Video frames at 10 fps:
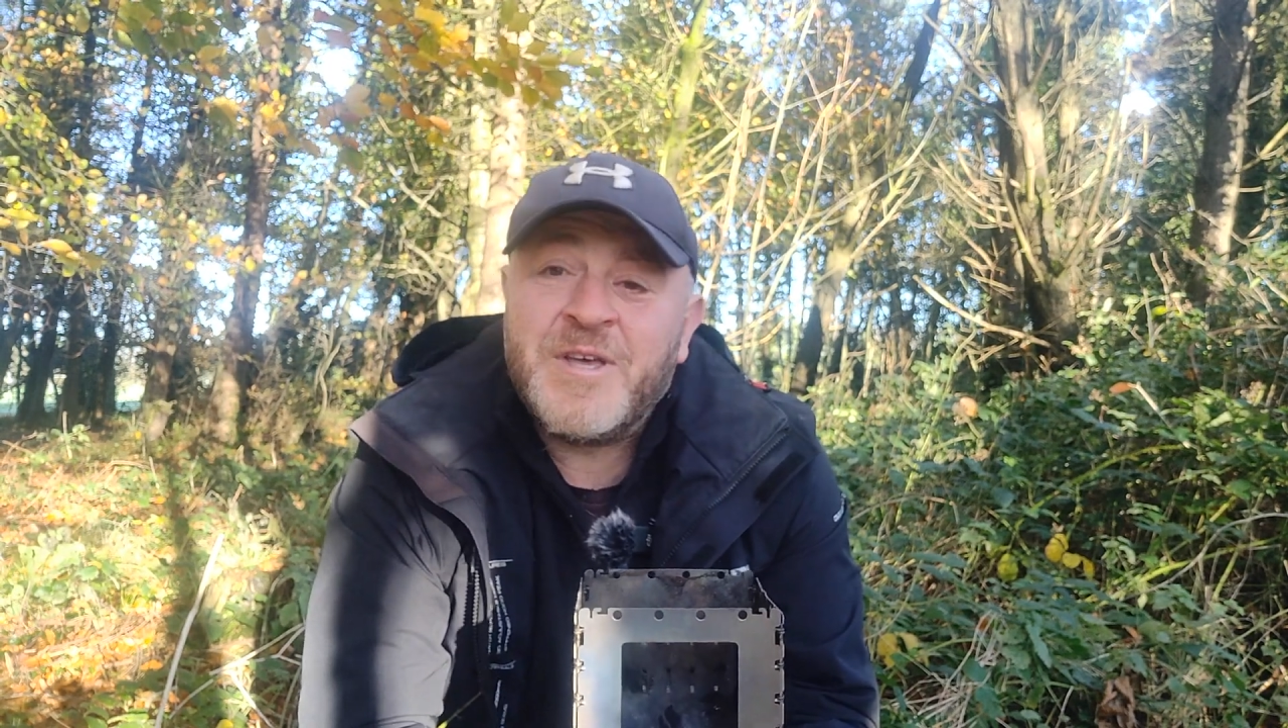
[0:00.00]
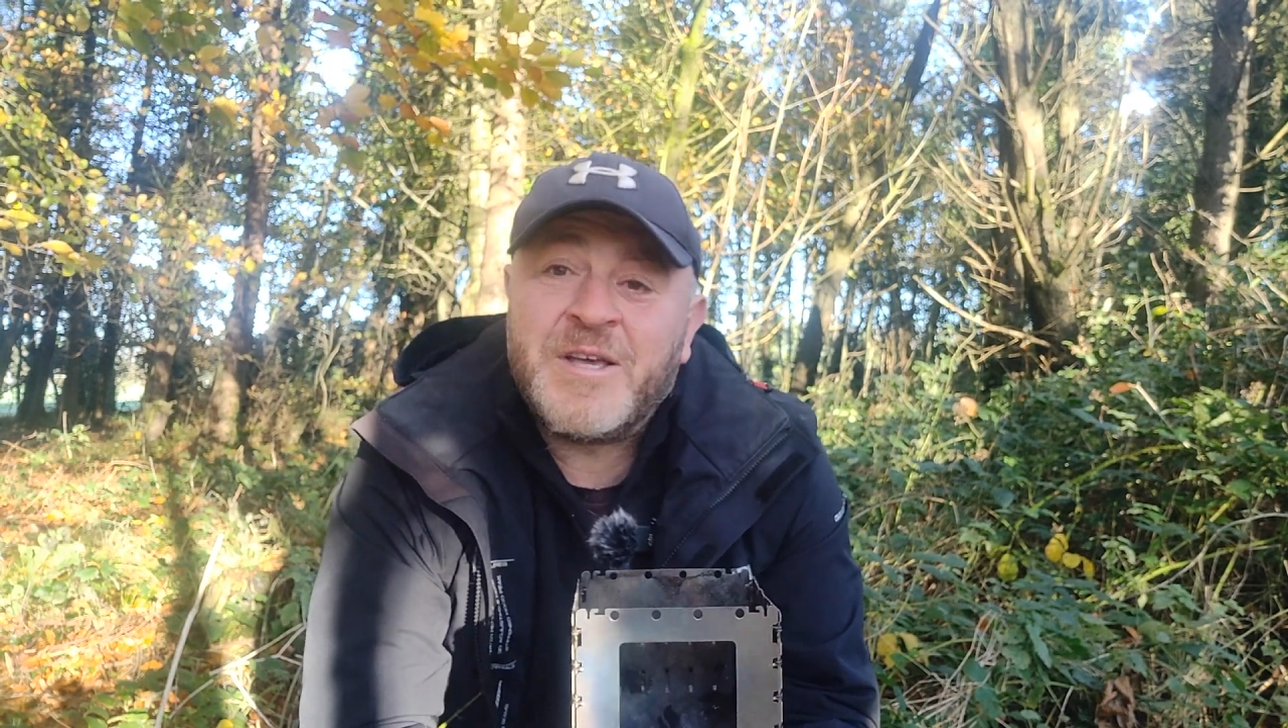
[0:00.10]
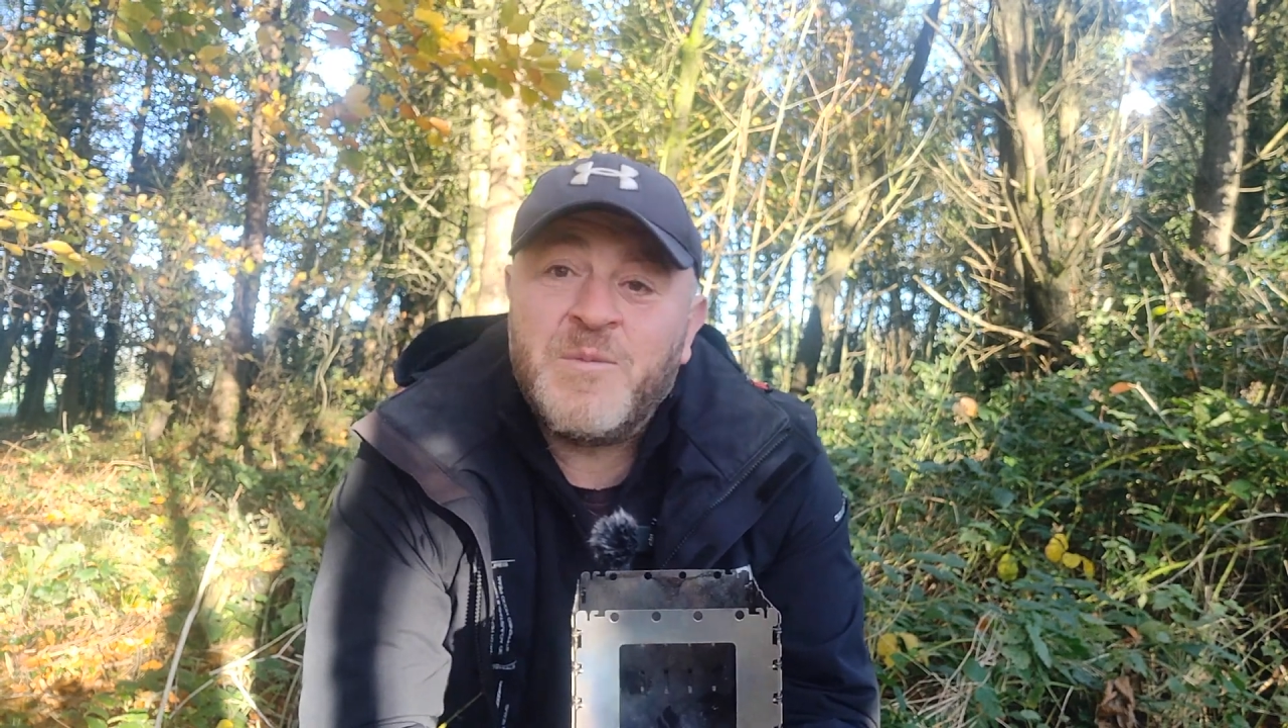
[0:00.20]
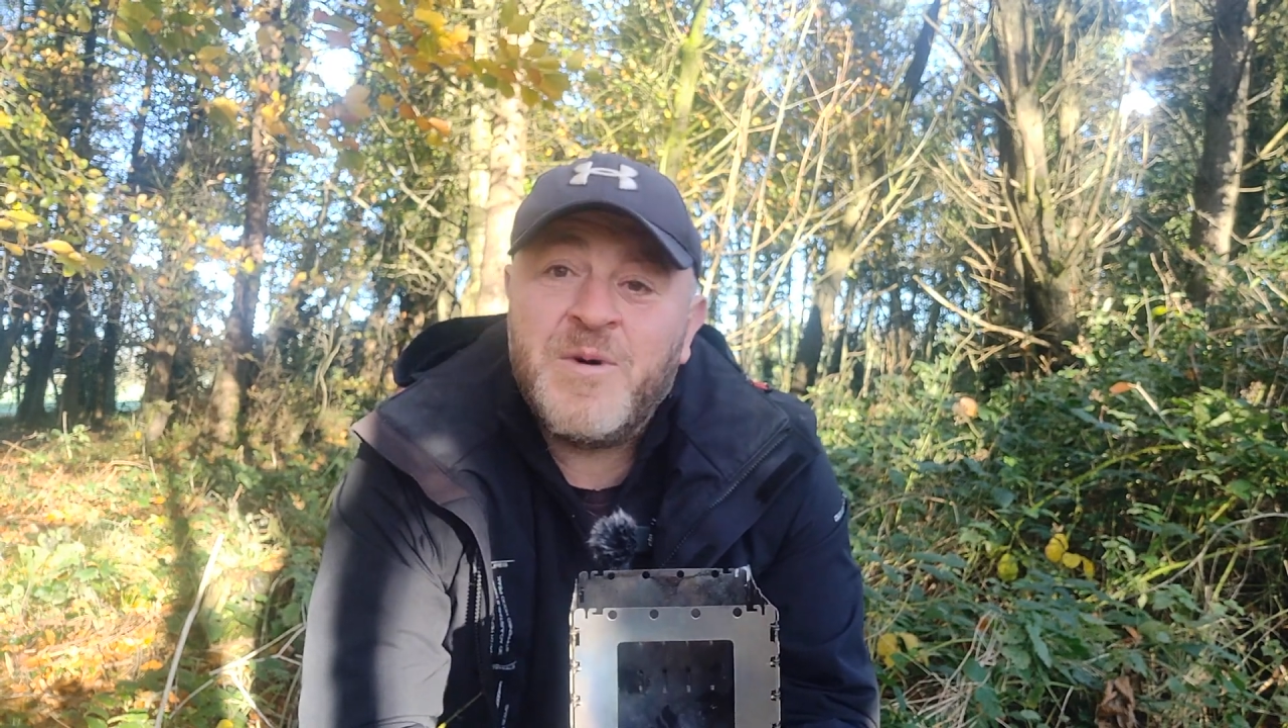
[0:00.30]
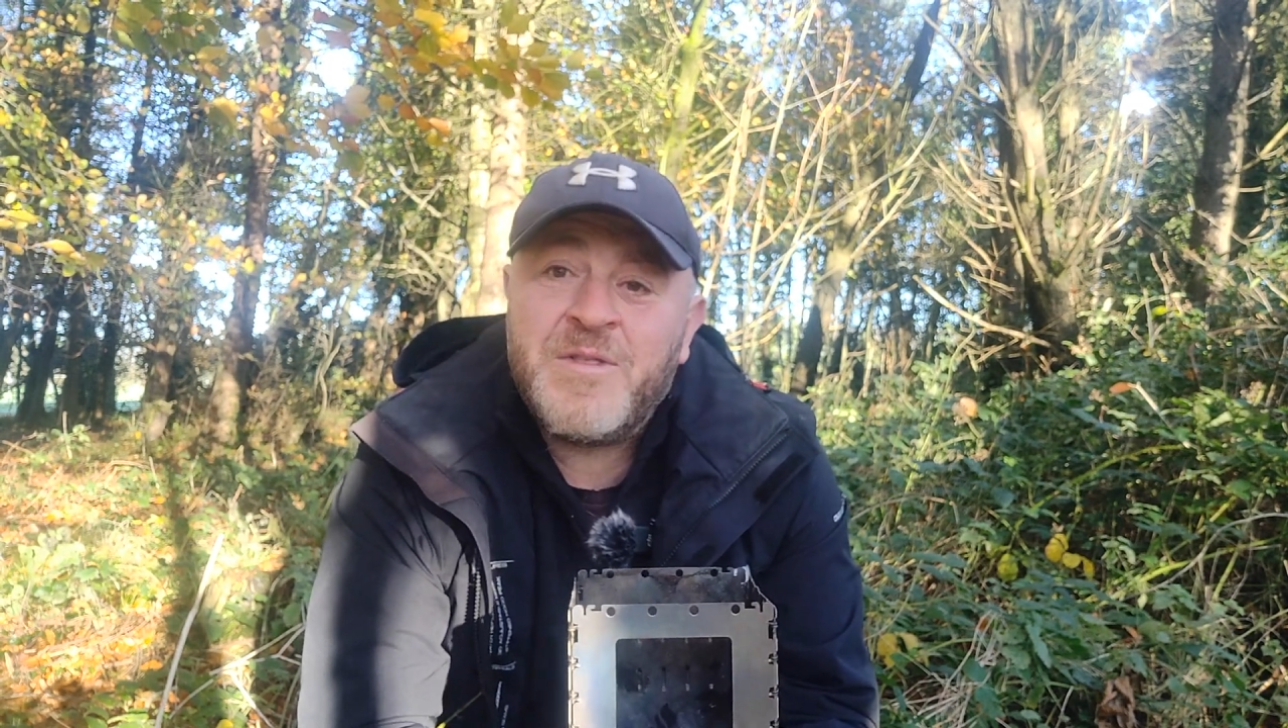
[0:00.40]

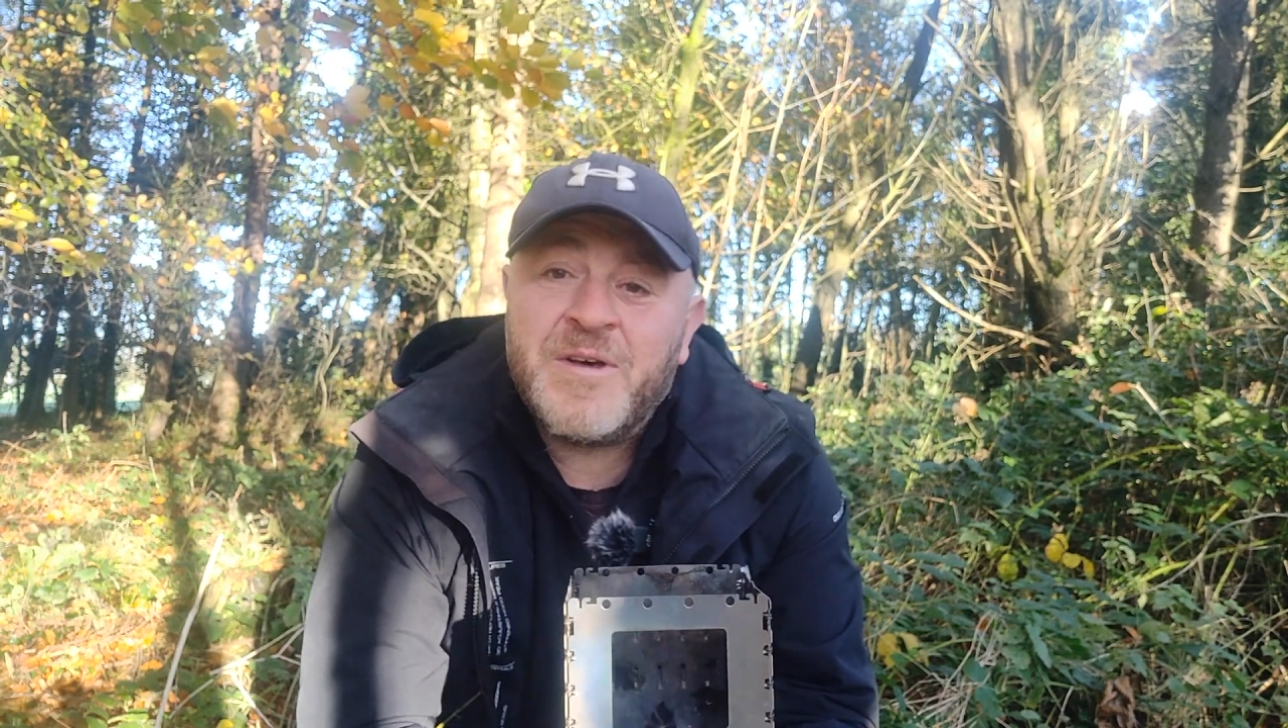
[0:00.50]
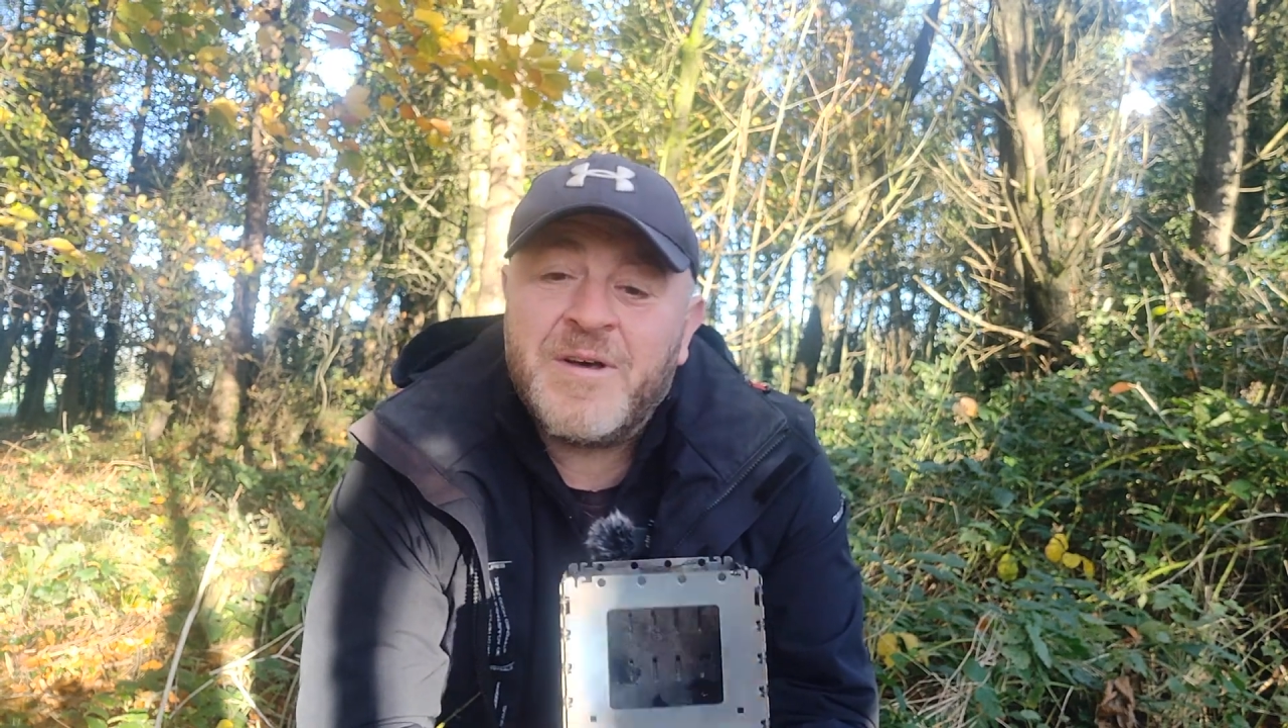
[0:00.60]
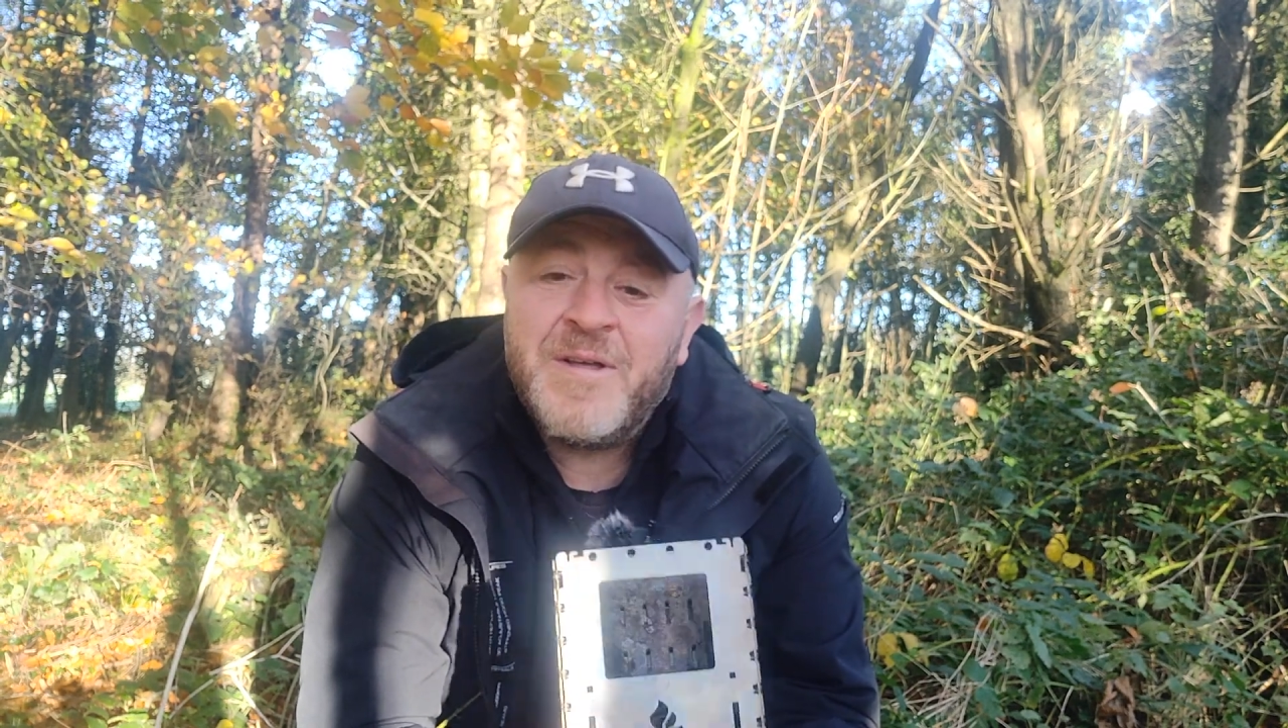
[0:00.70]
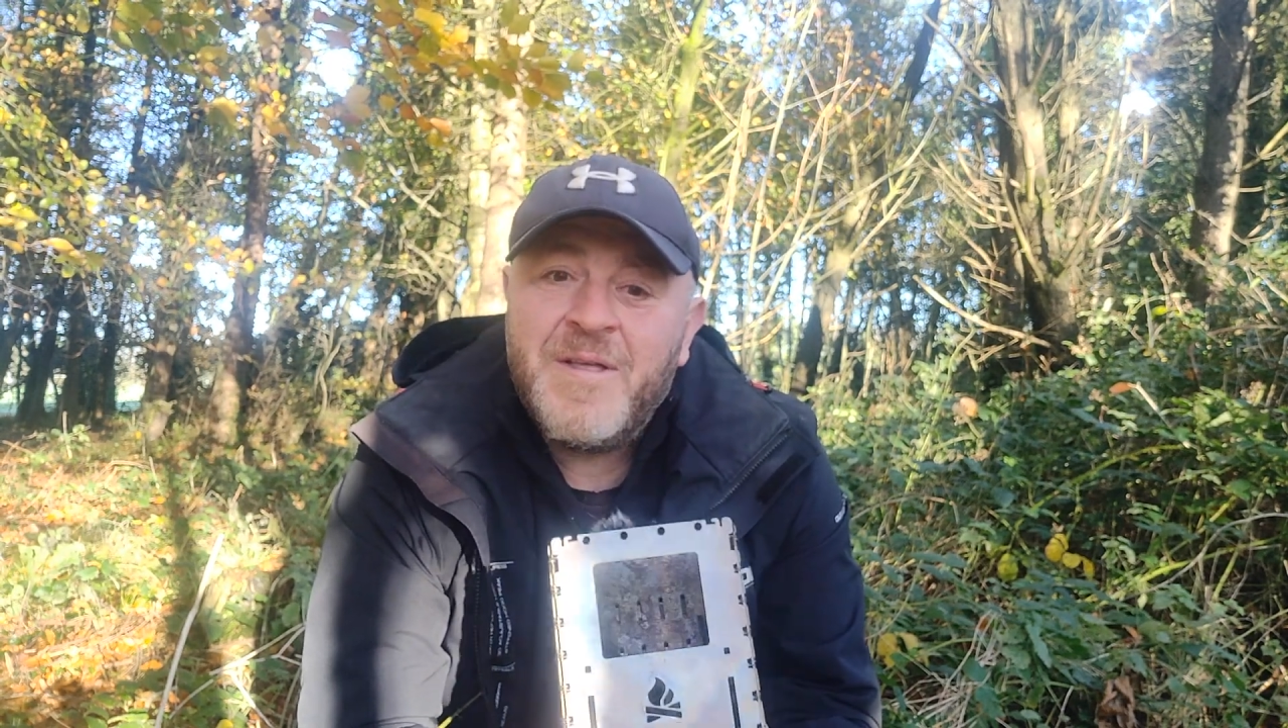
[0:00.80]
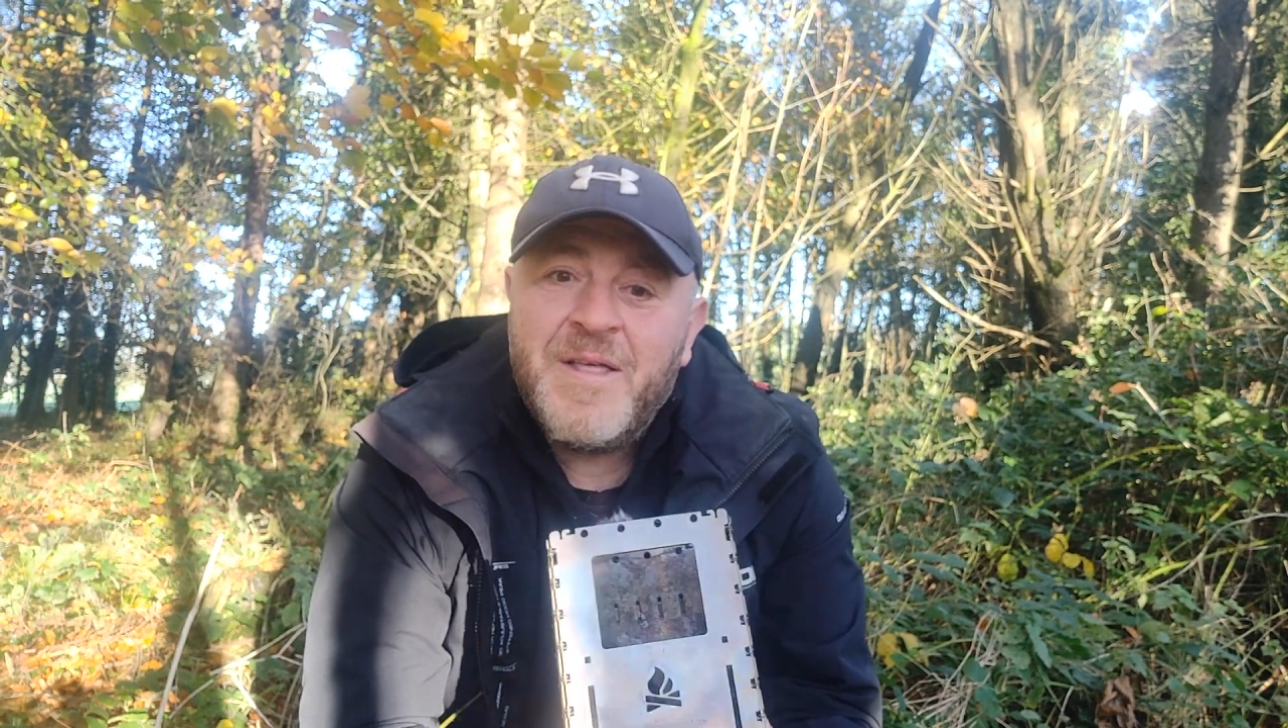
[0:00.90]
taken with you,